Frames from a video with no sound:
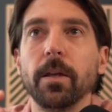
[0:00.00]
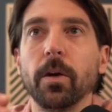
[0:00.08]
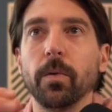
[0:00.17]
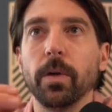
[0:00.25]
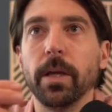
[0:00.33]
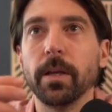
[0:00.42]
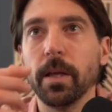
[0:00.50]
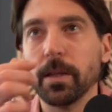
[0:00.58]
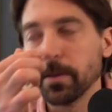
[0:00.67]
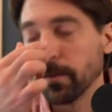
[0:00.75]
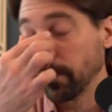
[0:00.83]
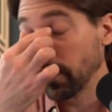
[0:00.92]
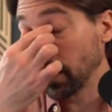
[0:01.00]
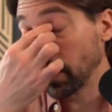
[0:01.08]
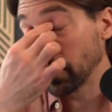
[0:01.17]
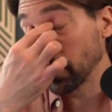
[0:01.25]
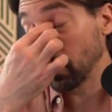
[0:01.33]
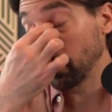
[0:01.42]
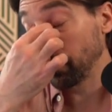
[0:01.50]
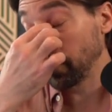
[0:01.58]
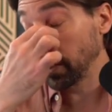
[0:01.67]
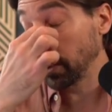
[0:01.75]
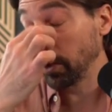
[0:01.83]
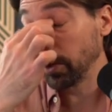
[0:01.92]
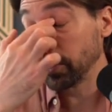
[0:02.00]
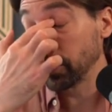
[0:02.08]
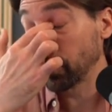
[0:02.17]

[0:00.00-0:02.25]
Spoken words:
it's all fun and good to